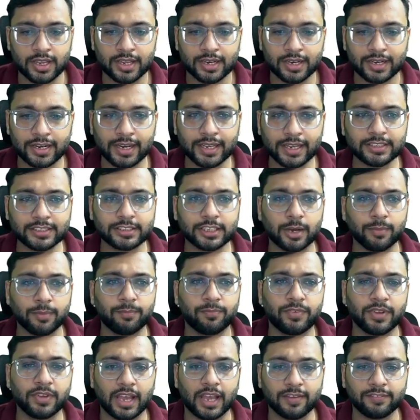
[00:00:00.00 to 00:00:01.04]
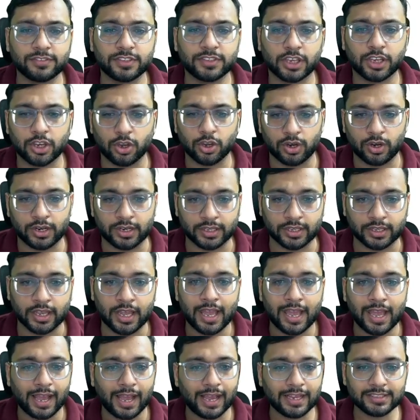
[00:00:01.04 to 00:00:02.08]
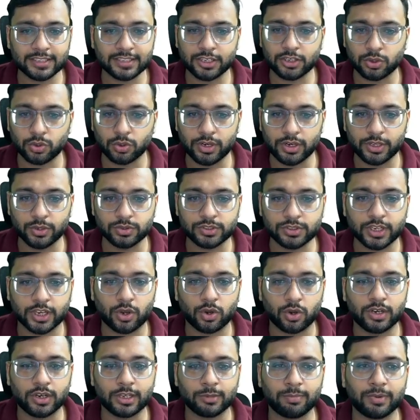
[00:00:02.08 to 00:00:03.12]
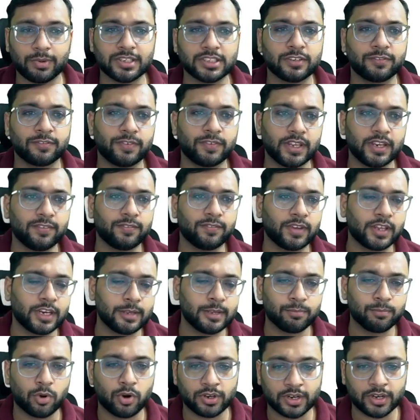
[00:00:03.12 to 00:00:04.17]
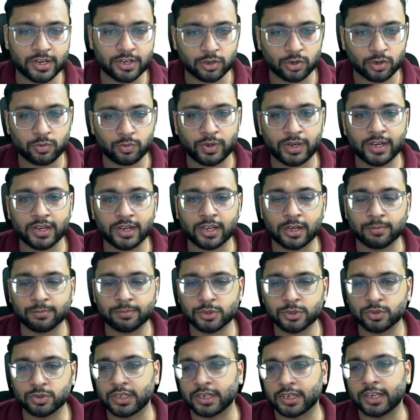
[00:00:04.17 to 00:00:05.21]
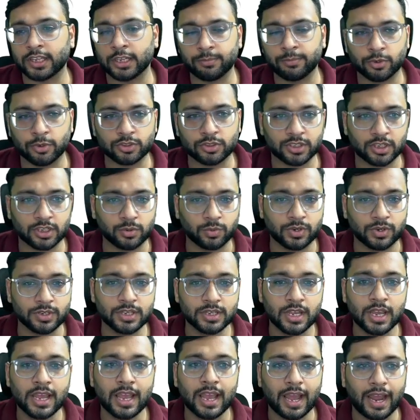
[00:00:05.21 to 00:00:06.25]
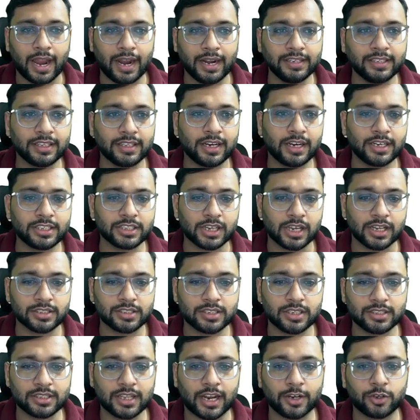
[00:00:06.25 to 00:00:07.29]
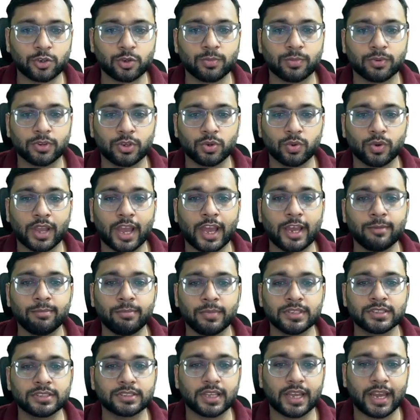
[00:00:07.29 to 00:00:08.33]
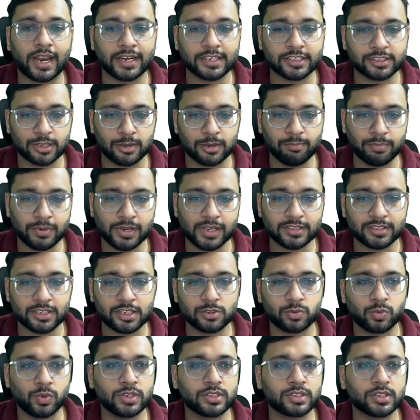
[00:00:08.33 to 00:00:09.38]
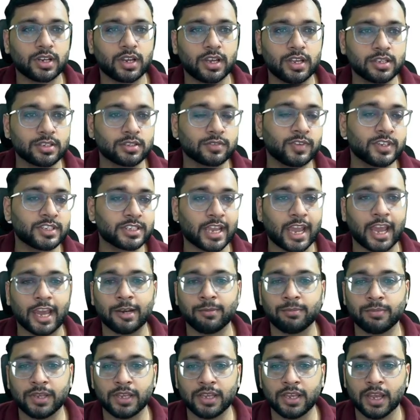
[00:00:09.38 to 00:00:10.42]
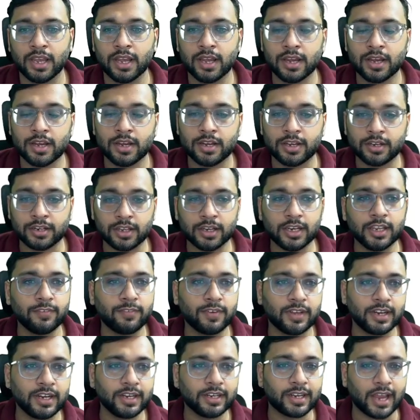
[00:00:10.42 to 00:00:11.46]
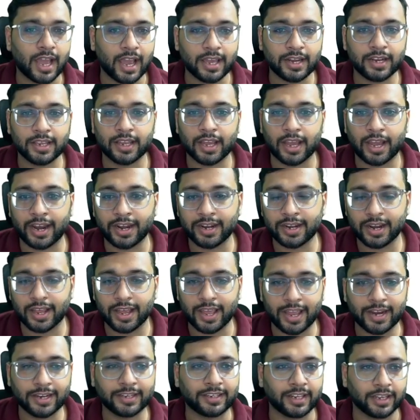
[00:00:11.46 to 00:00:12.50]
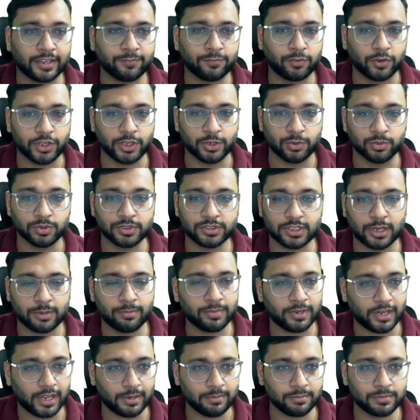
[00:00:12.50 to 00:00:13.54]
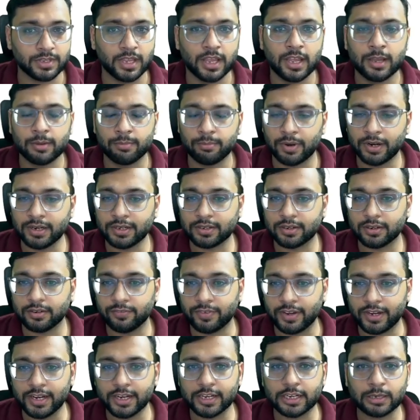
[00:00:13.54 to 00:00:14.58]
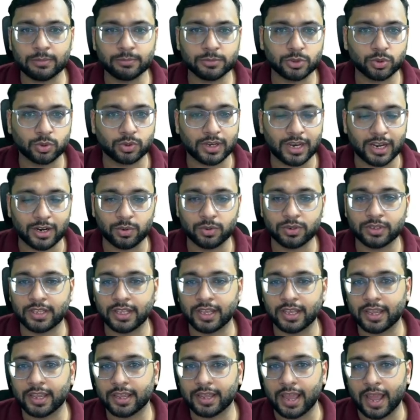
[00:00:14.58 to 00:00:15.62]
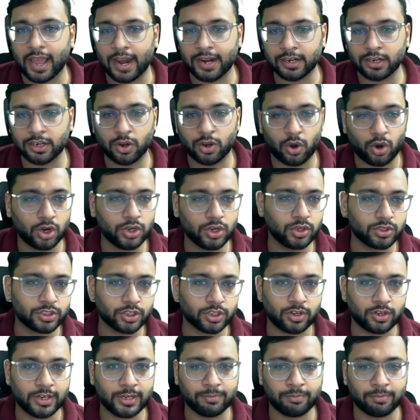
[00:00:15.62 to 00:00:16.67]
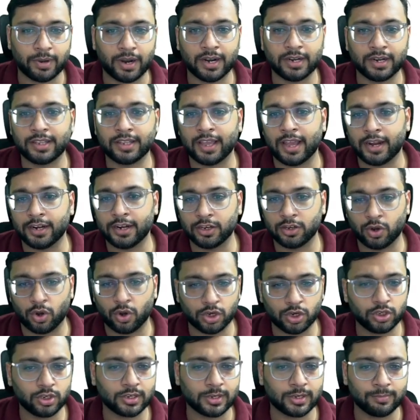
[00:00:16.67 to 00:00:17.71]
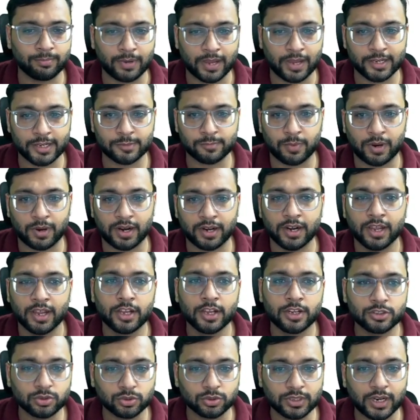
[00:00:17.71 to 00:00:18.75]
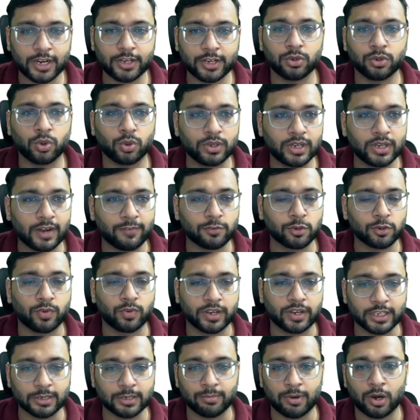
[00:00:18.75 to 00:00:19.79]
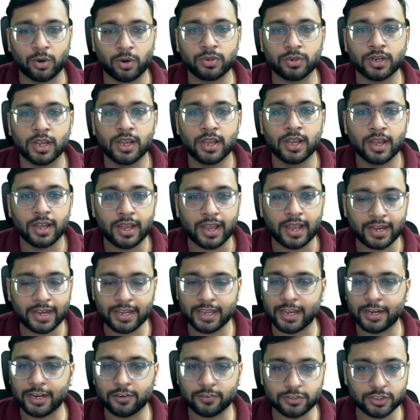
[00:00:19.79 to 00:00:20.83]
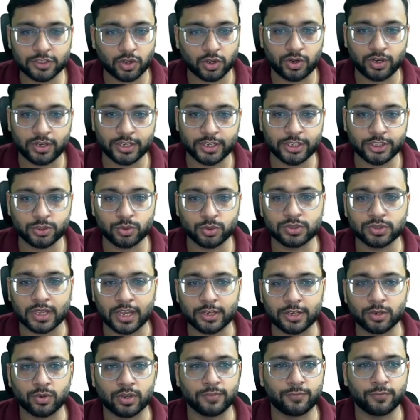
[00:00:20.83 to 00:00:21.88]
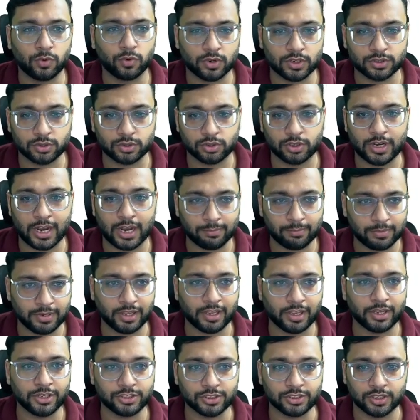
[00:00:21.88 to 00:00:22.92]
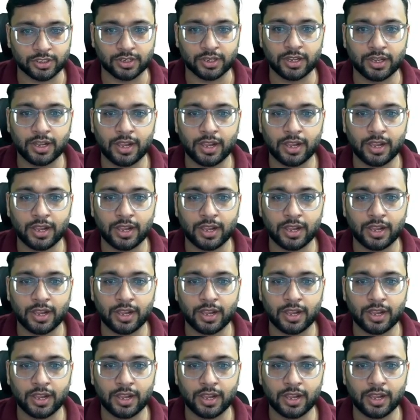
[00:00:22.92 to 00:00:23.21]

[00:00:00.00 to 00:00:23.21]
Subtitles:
Next up, we have security. As I told you, security plays a very, very important role when it comes to setting up your servers. And there are chances that you can miss at some places which can be really very tiring and hectic for you sometimes. But when it comes to cloud, they handle all your security part, they handle all your compliance part, so that you don't have to worry about any kind of security issues and you can focus on your application.